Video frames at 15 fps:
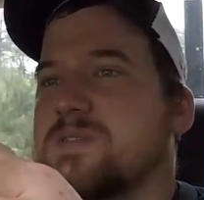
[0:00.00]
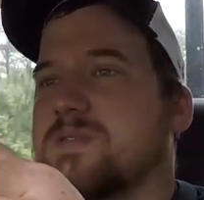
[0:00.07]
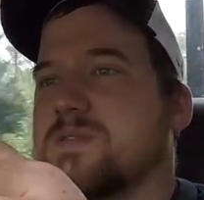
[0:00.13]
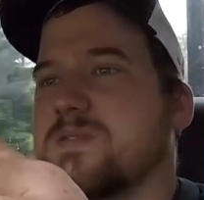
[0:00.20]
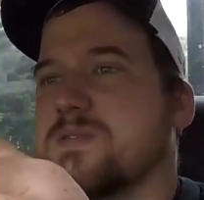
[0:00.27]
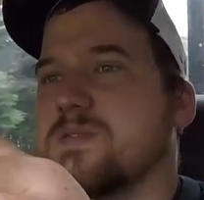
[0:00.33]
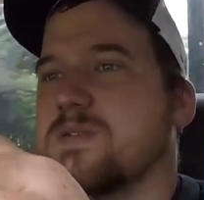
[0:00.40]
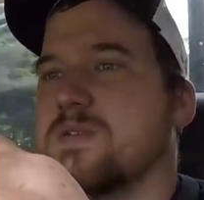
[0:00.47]

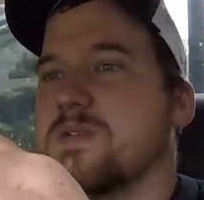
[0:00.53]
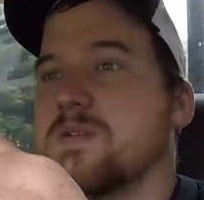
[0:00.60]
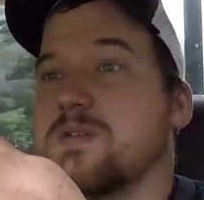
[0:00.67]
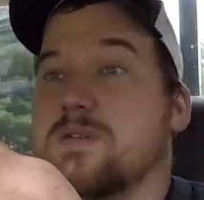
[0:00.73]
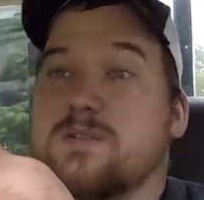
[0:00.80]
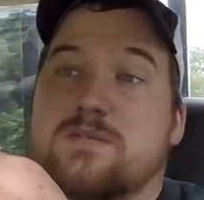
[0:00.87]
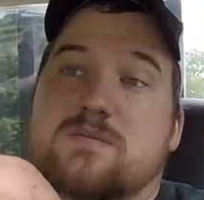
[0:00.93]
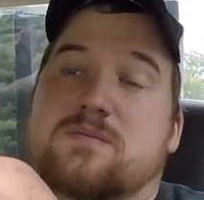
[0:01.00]

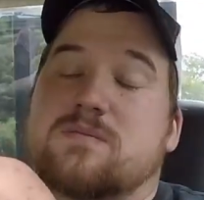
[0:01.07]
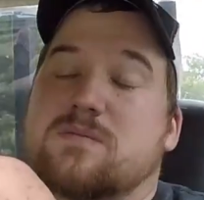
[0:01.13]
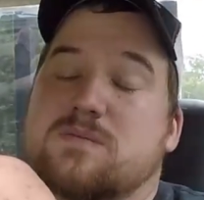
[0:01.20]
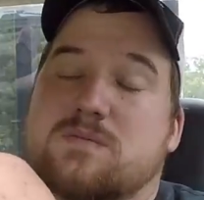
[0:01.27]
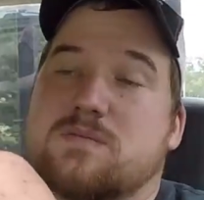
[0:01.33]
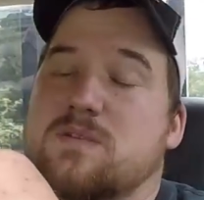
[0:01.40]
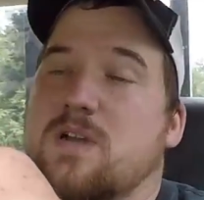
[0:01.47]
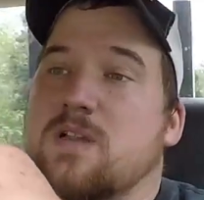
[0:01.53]

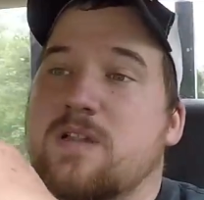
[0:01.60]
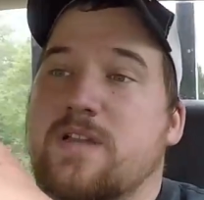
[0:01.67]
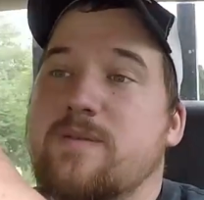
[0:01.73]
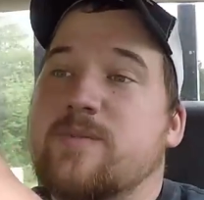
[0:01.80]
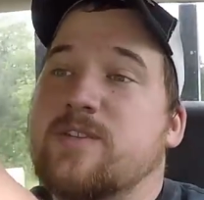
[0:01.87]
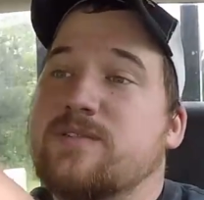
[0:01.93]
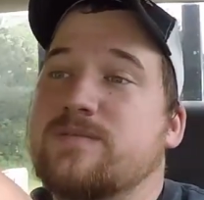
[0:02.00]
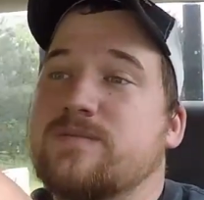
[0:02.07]
a
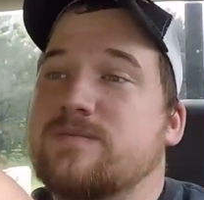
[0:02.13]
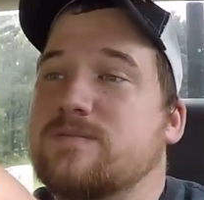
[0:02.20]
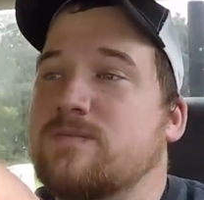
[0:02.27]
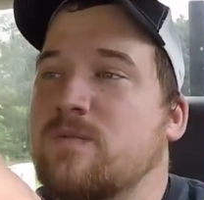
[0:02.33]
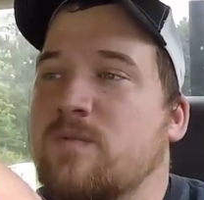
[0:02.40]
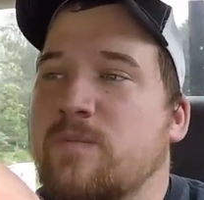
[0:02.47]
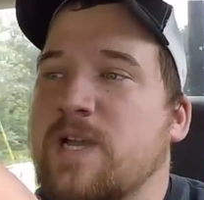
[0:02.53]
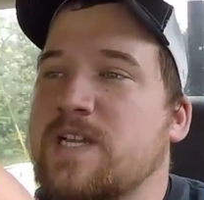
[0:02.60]
lemon.
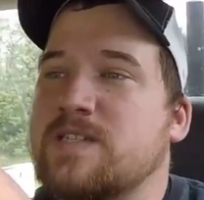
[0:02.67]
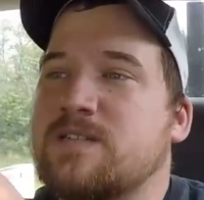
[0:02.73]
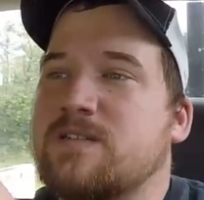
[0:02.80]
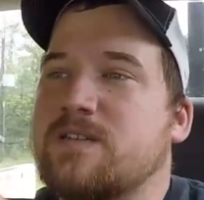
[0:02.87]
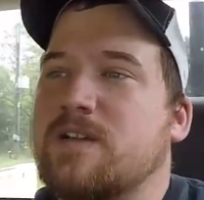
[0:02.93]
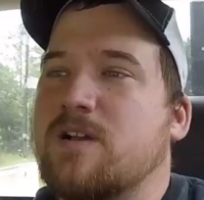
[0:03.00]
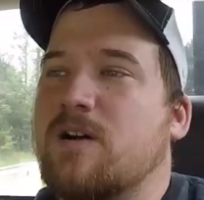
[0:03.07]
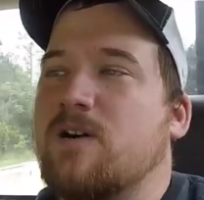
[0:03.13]

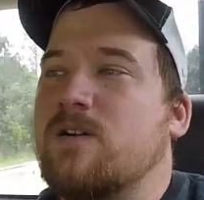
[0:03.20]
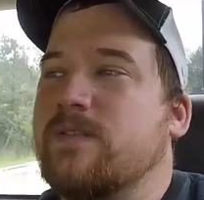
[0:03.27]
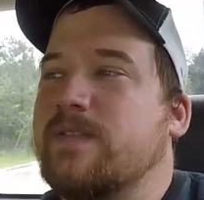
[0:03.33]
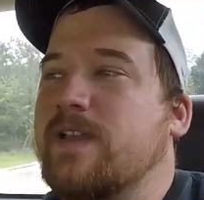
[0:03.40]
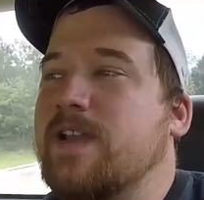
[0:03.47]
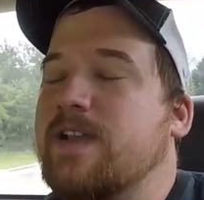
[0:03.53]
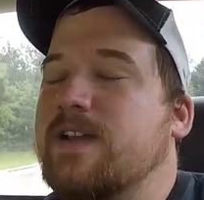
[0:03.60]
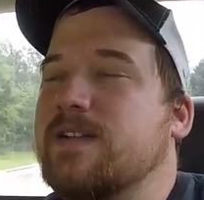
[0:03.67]
Basically call it
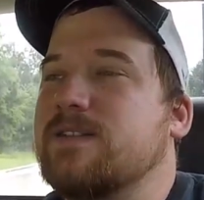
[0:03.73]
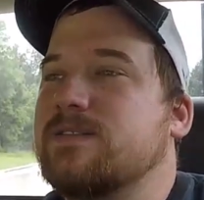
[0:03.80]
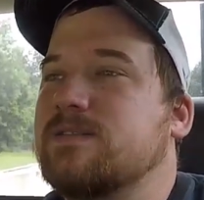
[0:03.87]
that.